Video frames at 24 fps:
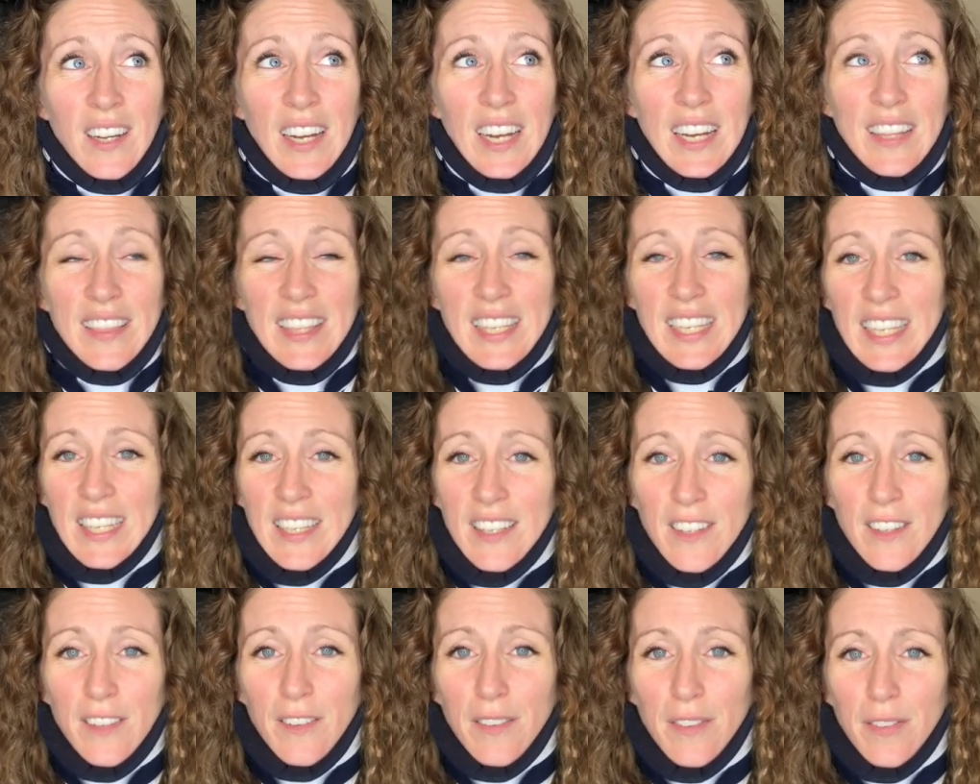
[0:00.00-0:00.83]
at the
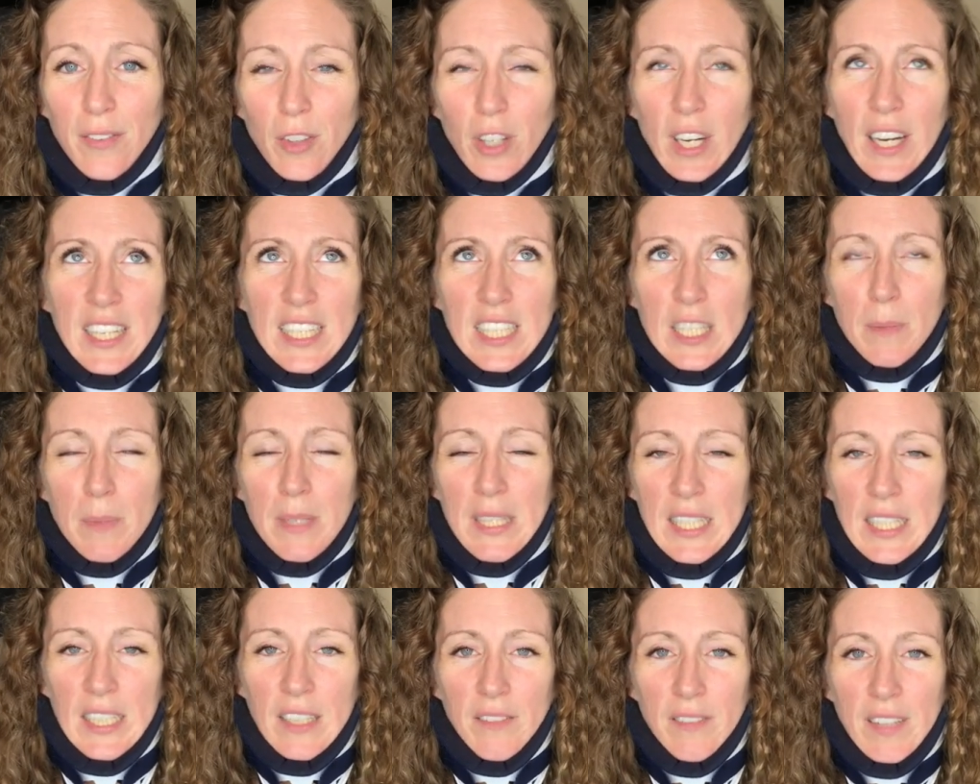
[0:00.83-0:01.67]
end of, or I guess the
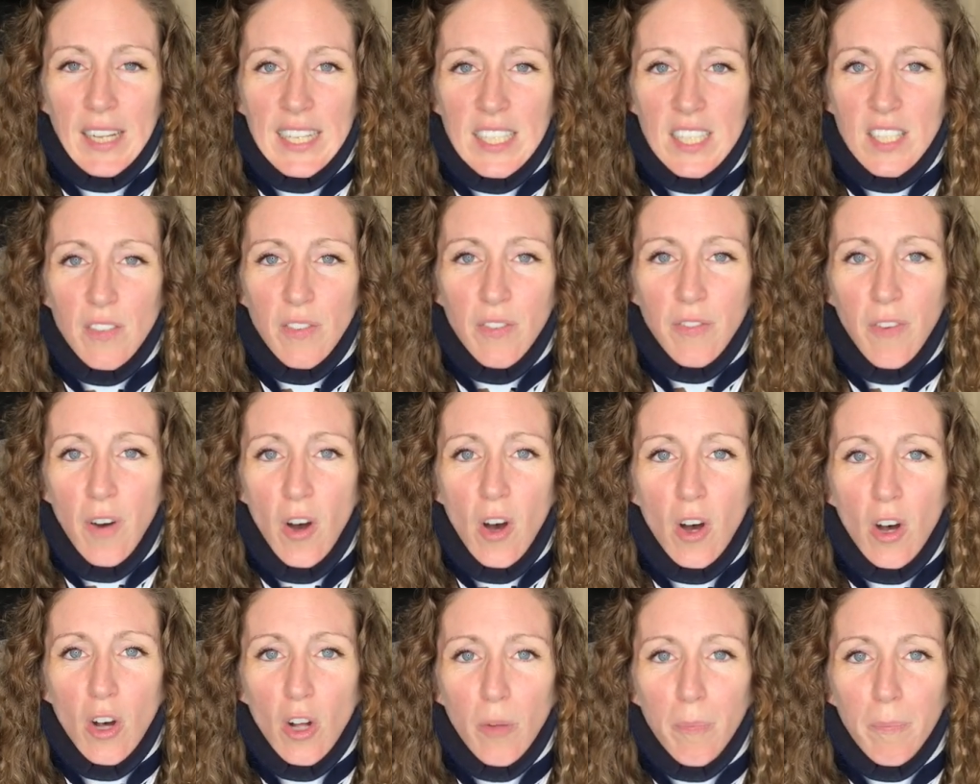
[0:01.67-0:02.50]
beginning of last
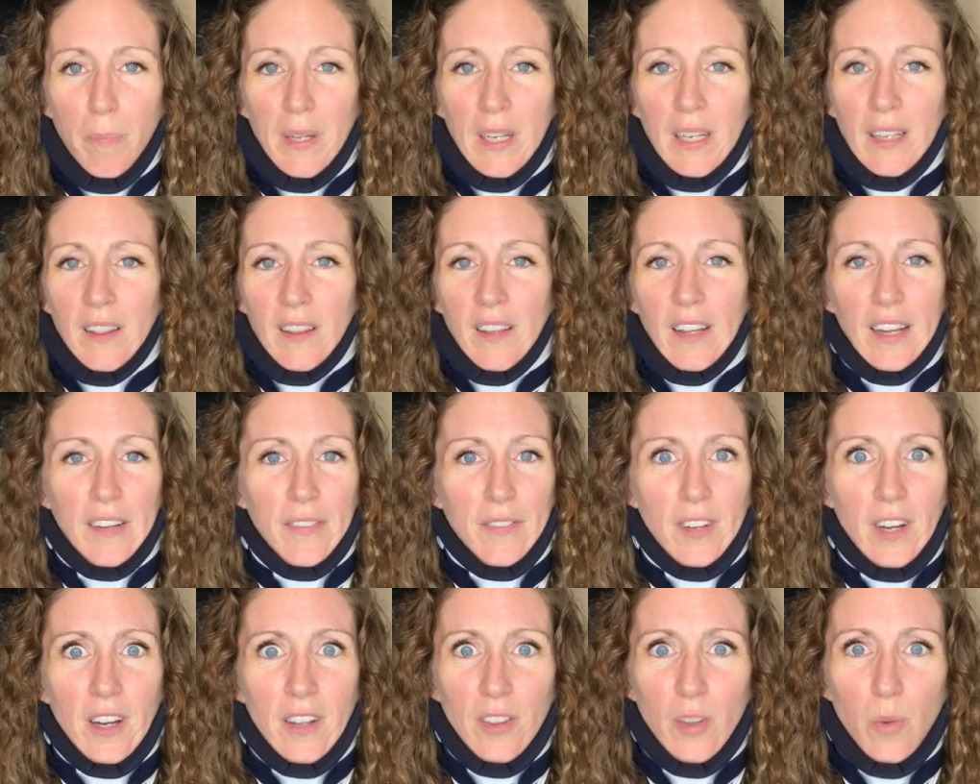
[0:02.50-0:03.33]
fall, but
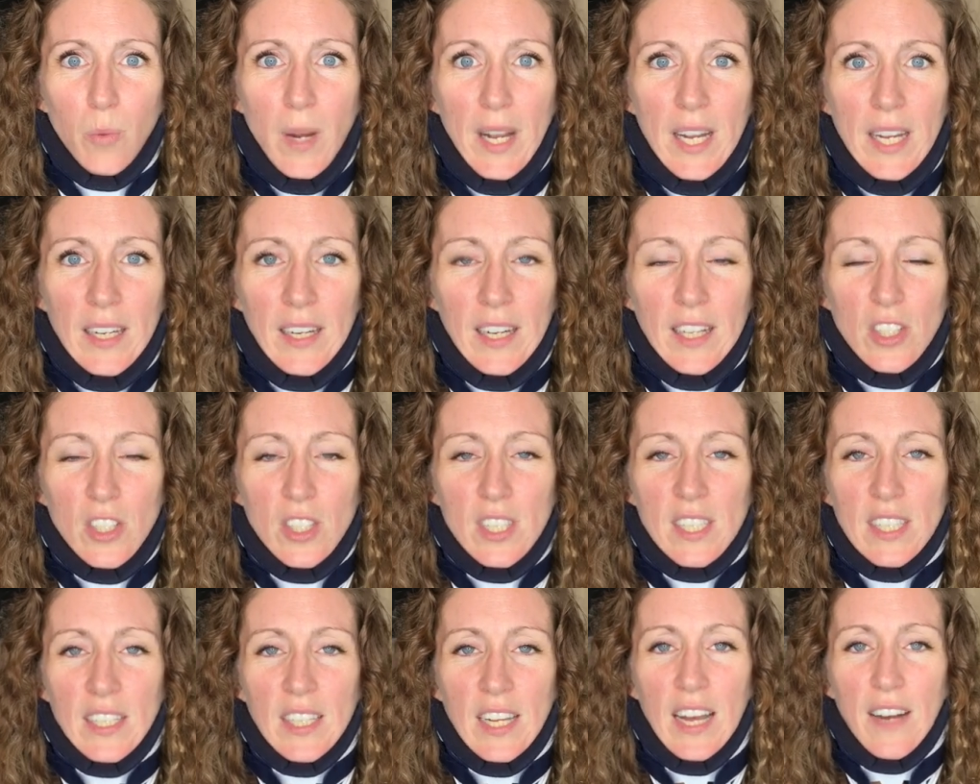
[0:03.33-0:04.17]
life got in the way and I
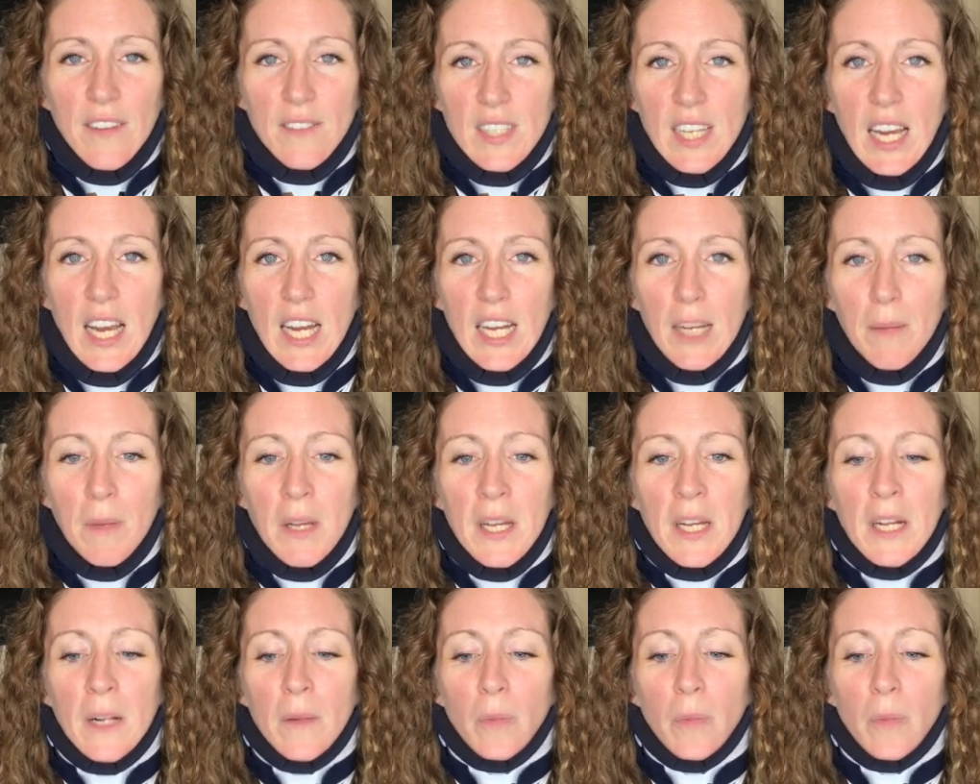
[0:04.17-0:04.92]
just didn't have time.